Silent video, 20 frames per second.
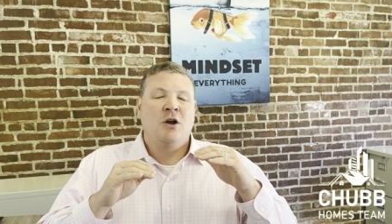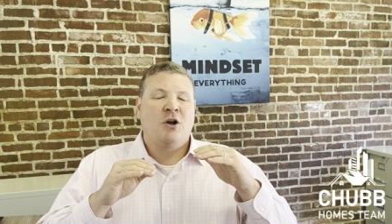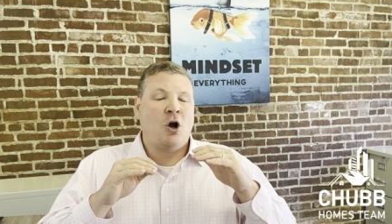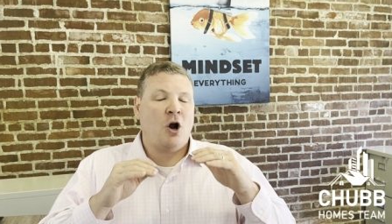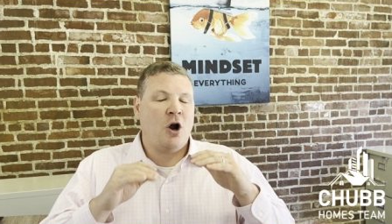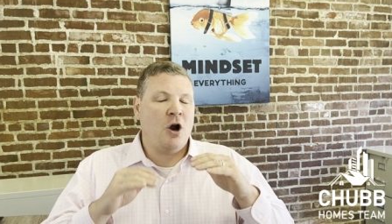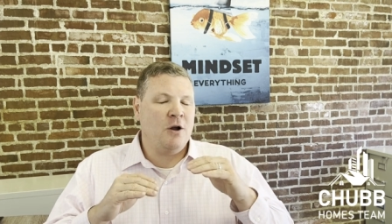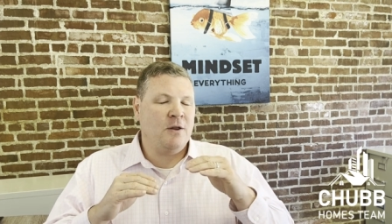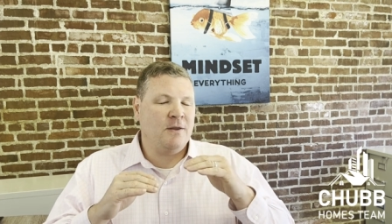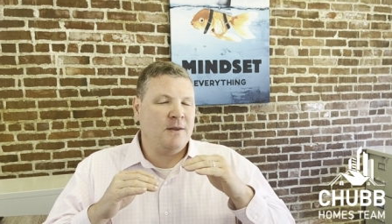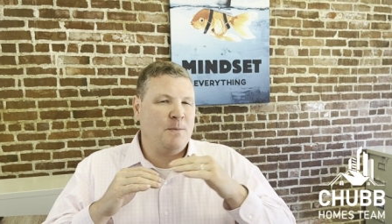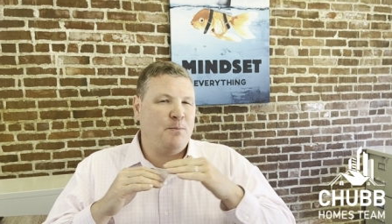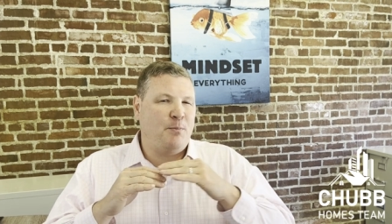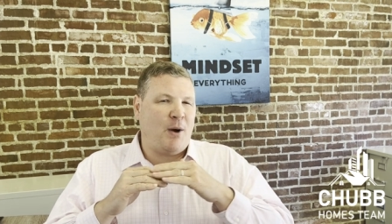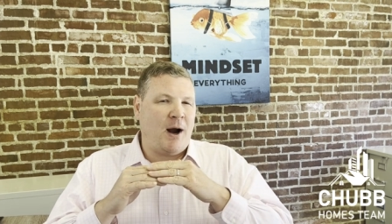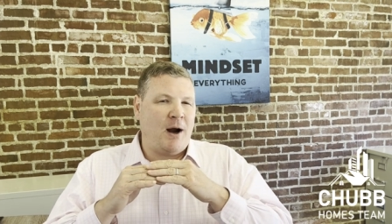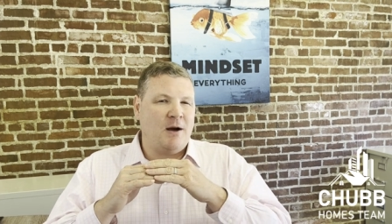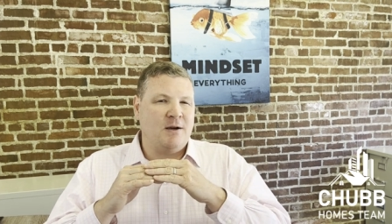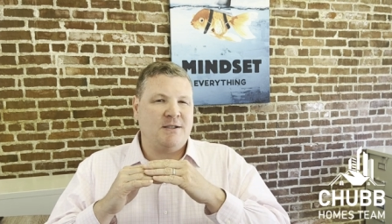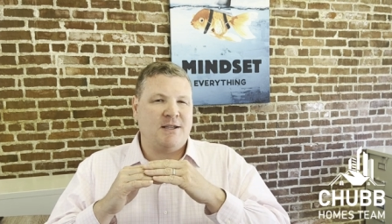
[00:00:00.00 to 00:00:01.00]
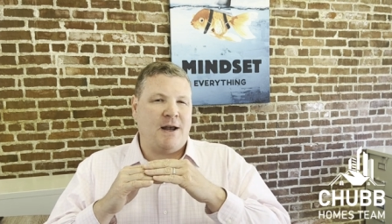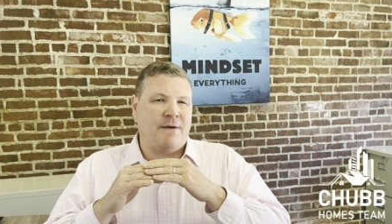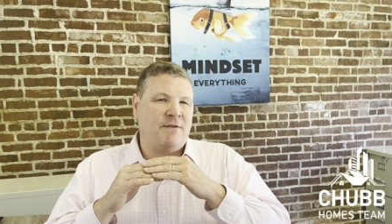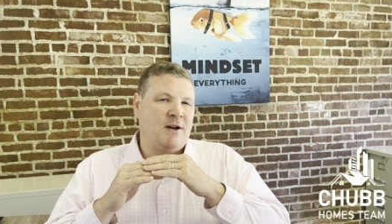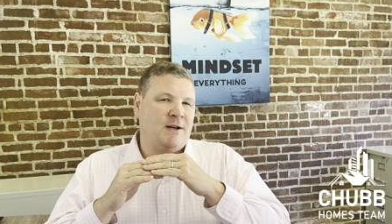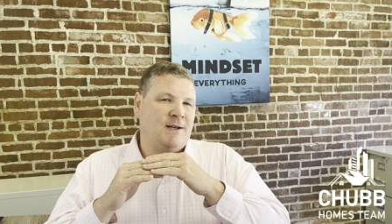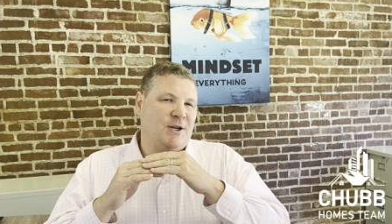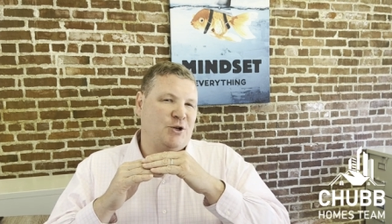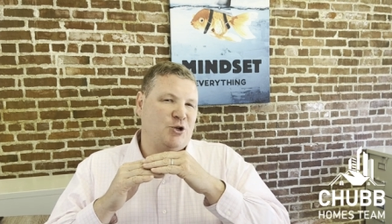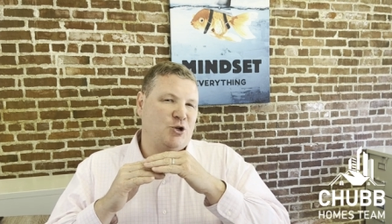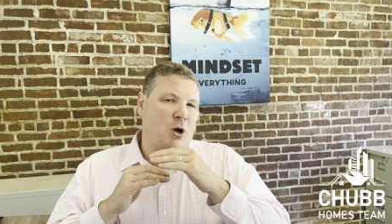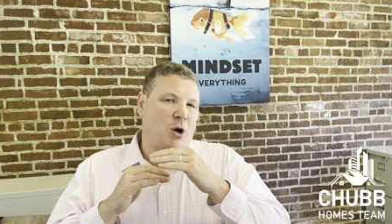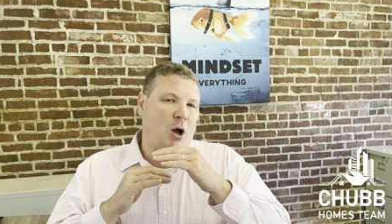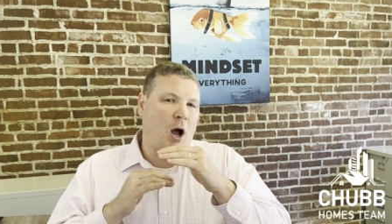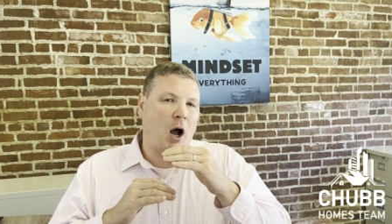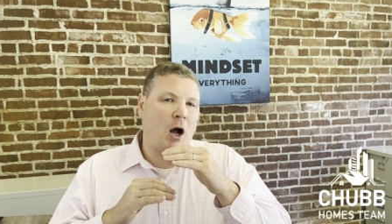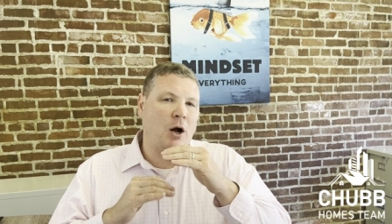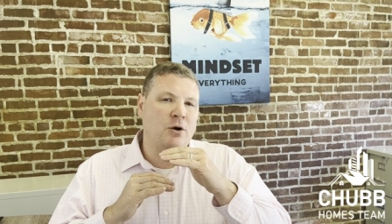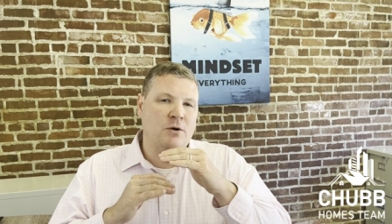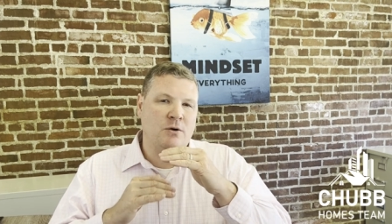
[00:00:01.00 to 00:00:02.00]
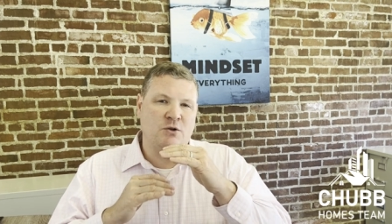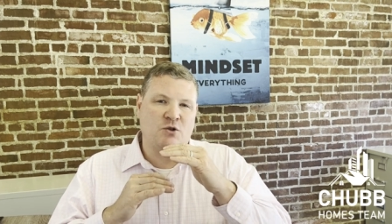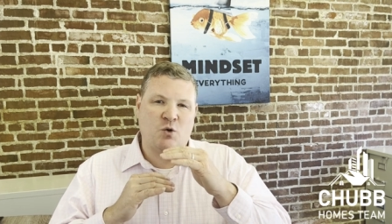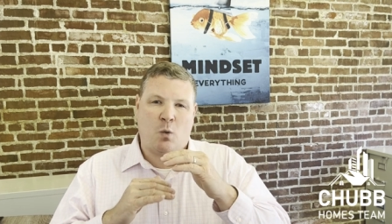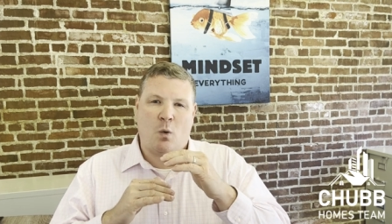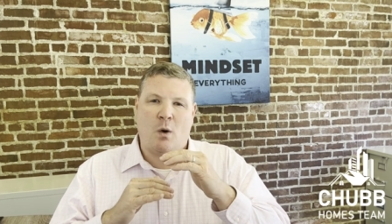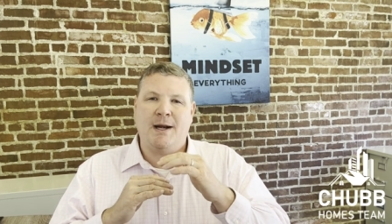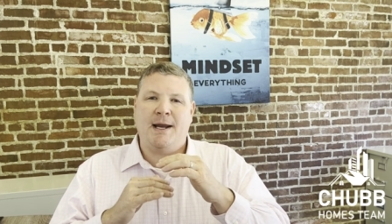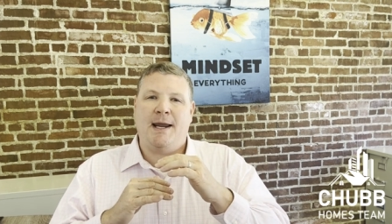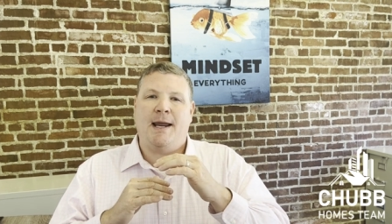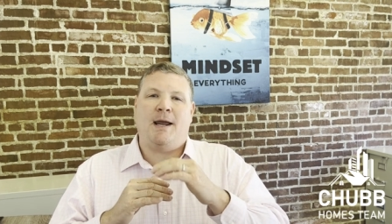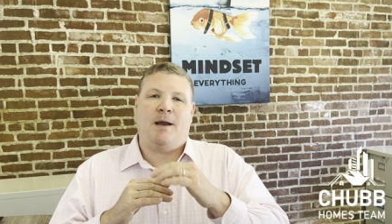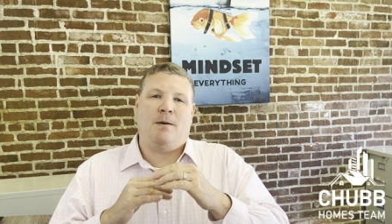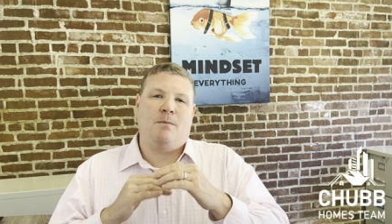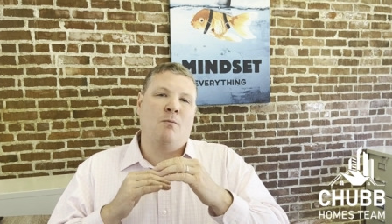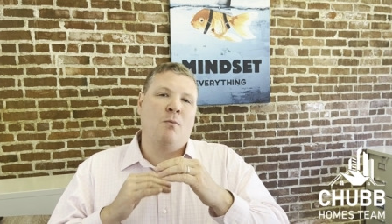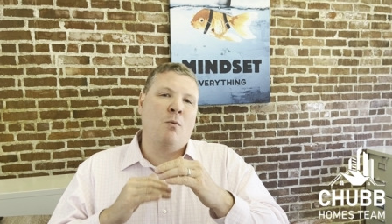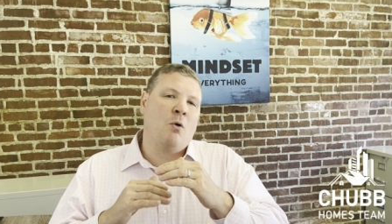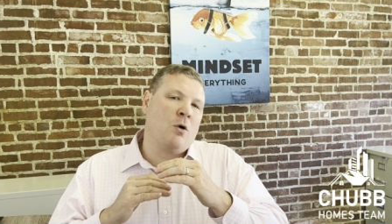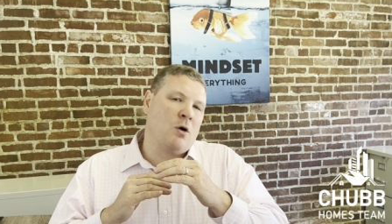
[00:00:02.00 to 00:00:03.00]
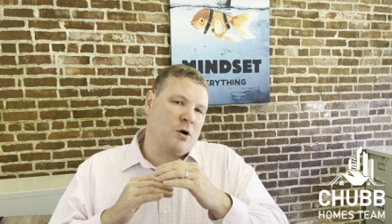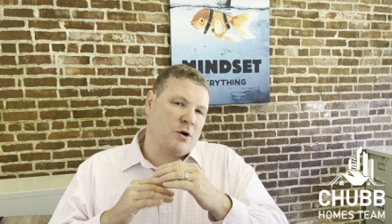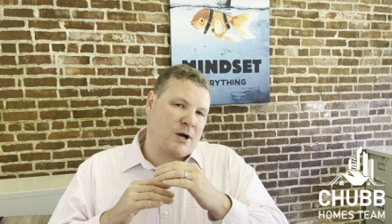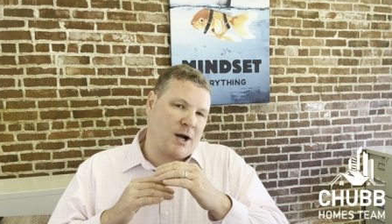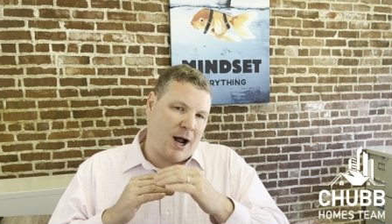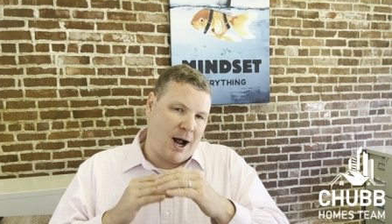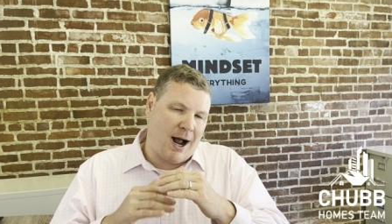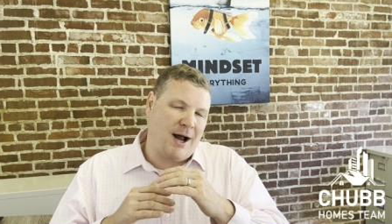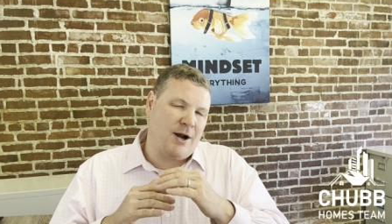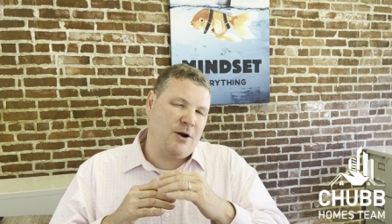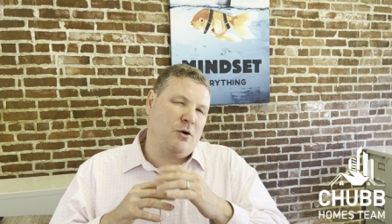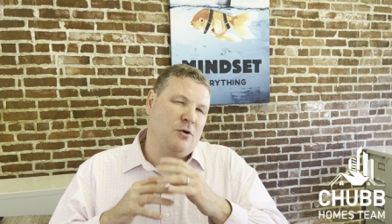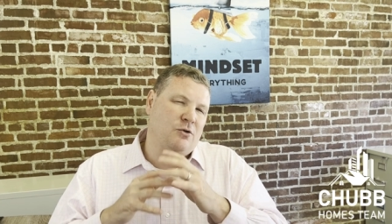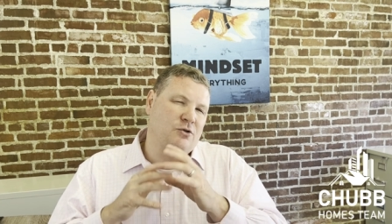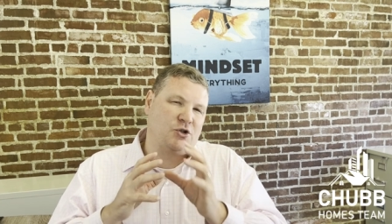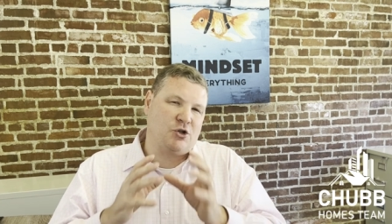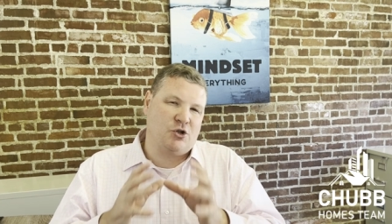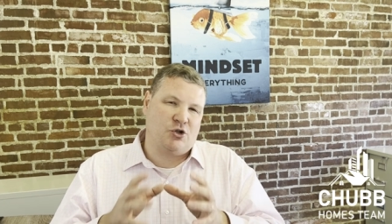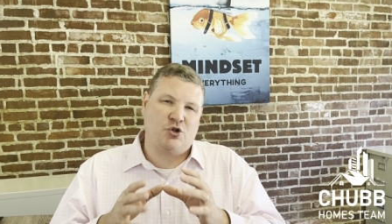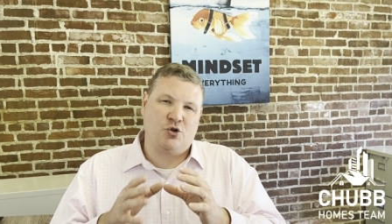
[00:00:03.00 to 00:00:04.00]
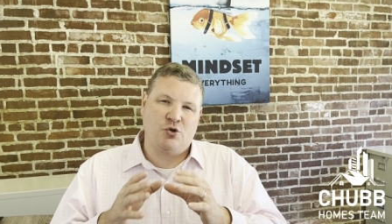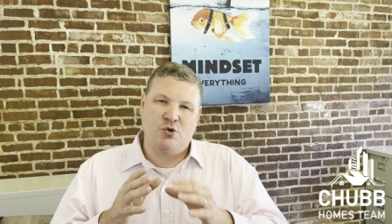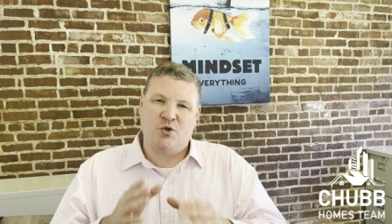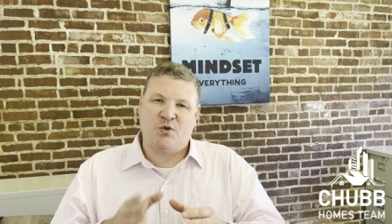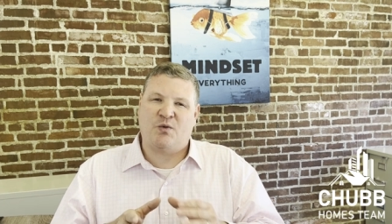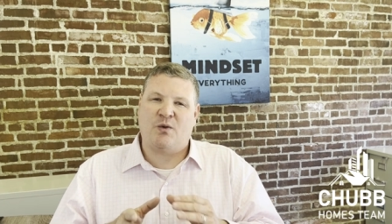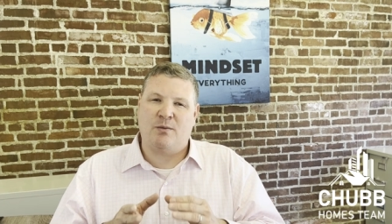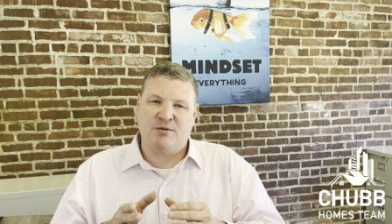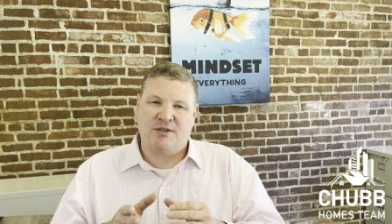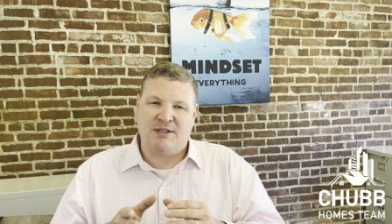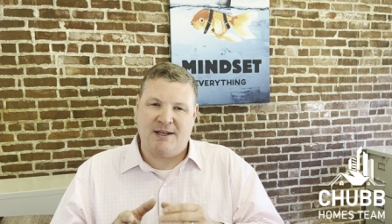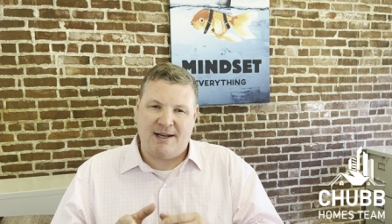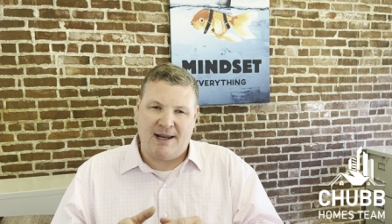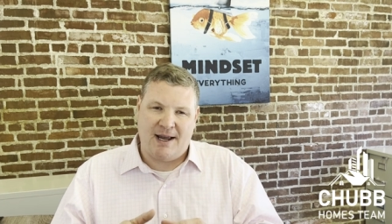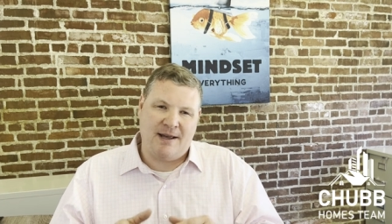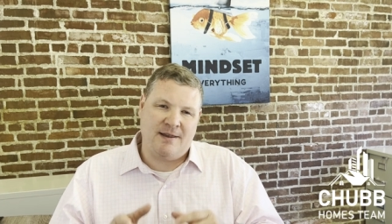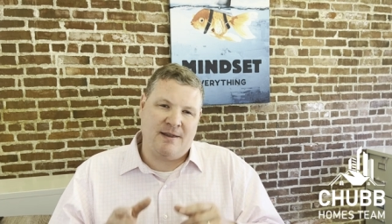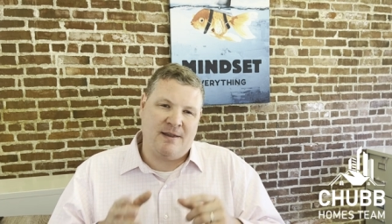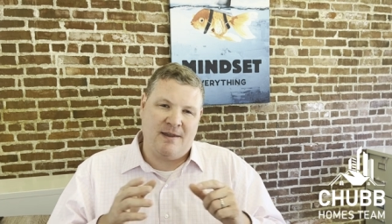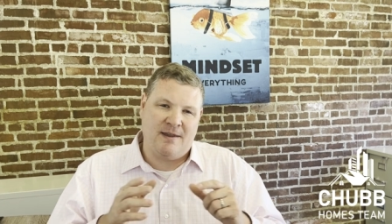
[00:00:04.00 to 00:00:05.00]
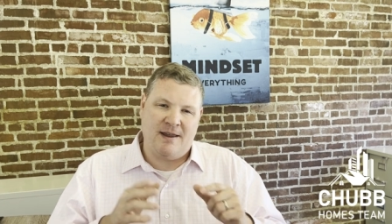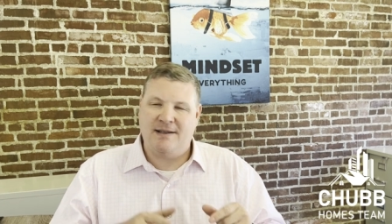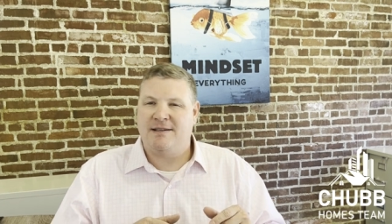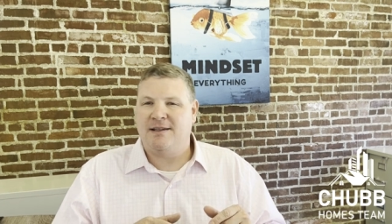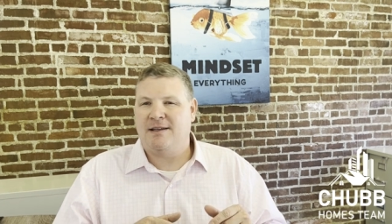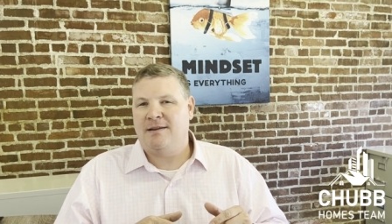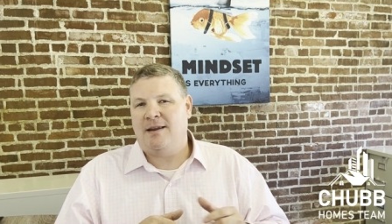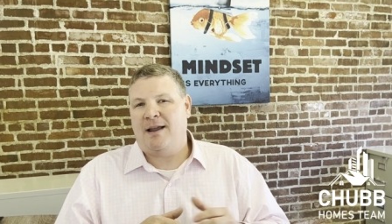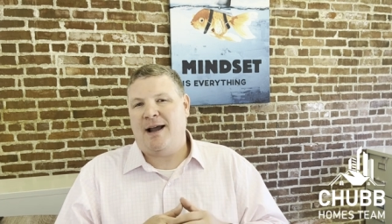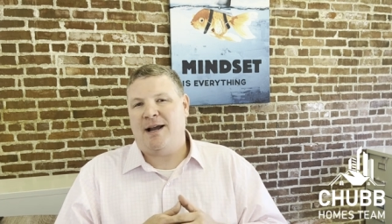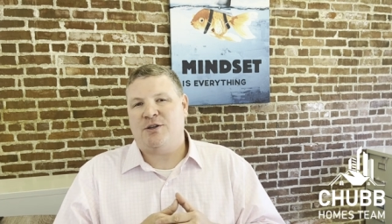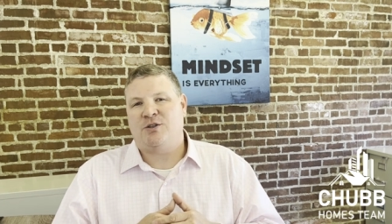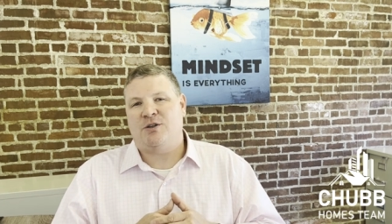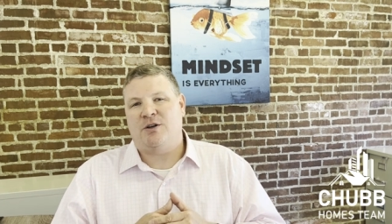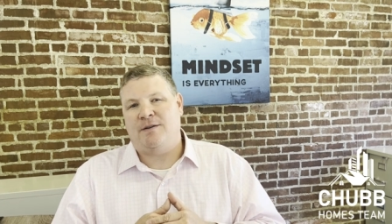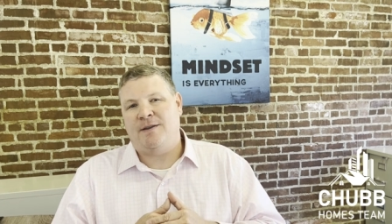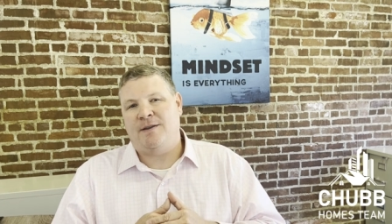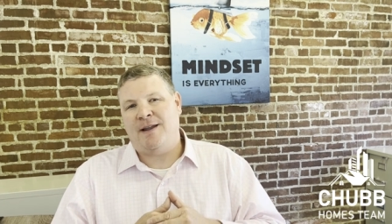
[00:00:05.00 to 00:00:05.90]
currently buyers have an additional 128 more condos to choose from today than they did last year.